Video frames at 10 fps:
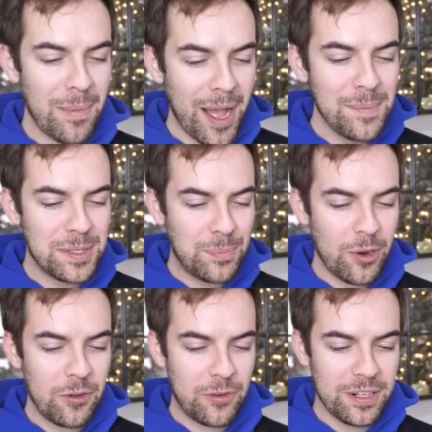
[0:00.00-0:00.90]
mom's
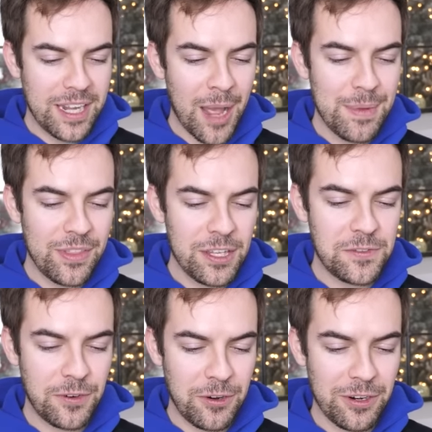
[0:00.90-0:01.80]
boyfriend got me this
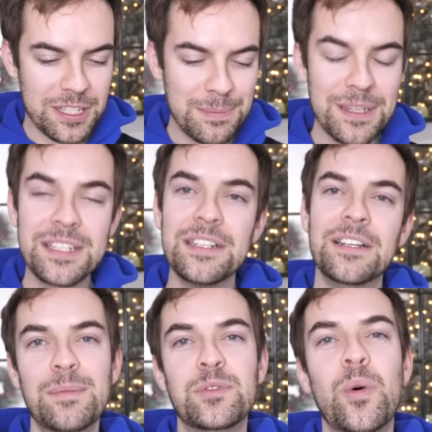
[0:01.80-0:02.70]
for Christmas.
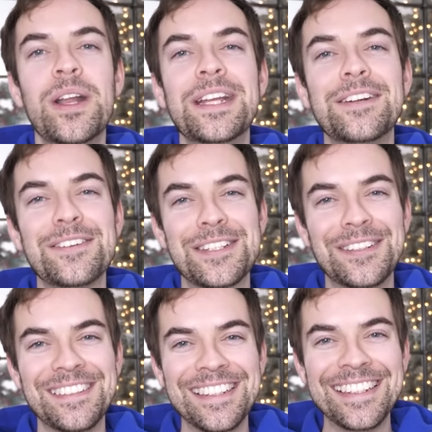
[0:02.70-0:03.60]
I'm twenty years
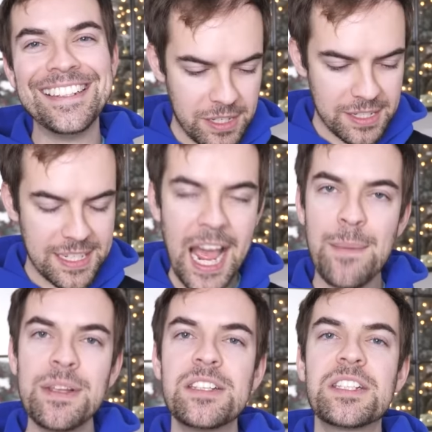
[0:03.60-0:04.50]
old. It's a
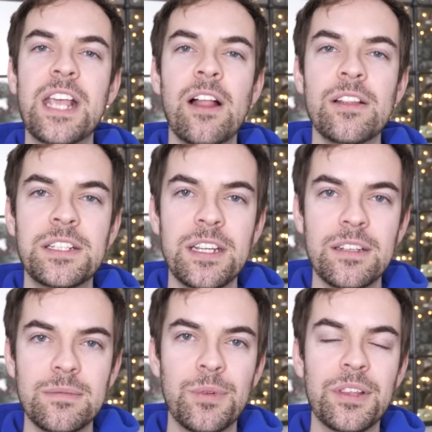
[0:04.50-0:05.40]
dabbing
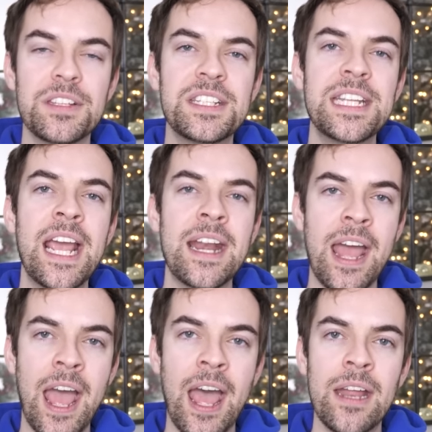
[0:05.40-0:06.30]
skeleton with a Santa
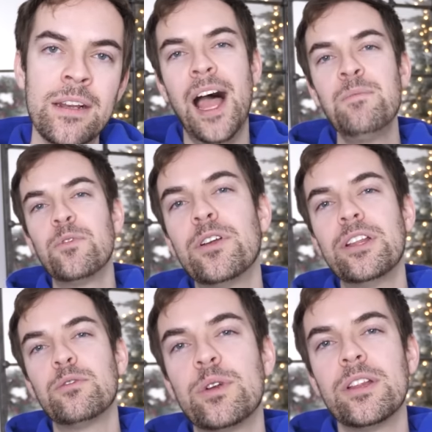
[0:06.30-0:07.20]
hat. I'm
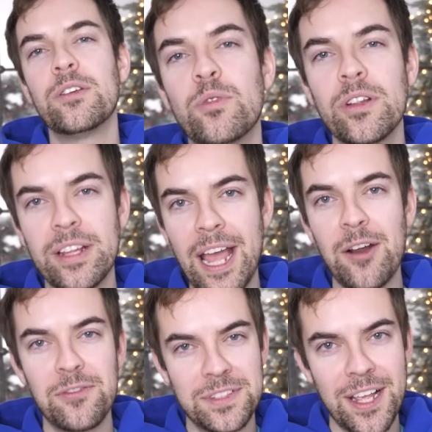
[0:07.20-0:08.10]
really, really, really
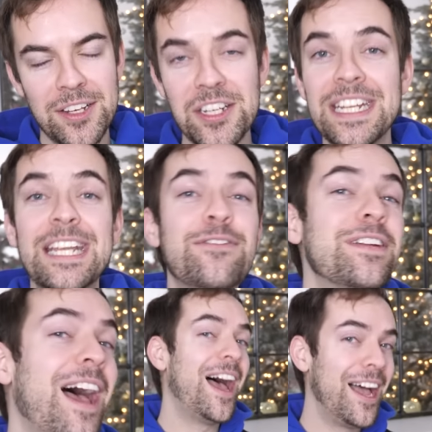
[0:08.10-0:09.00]
out of touch, and
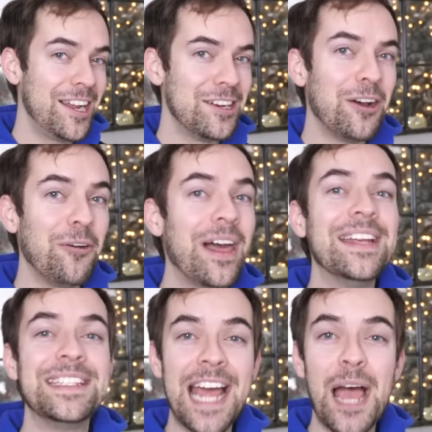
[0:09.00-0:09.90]
even I know
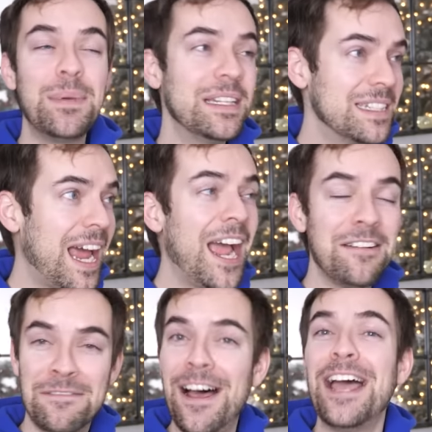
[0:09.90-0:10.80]
that dabbing
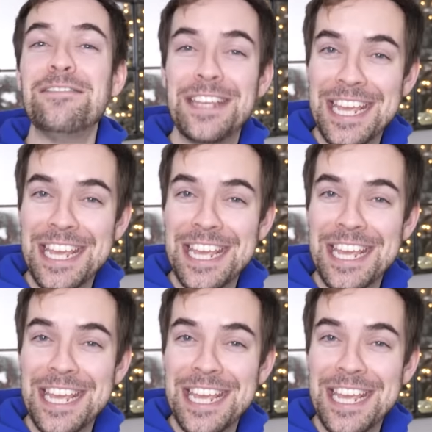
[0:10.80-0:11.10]
died five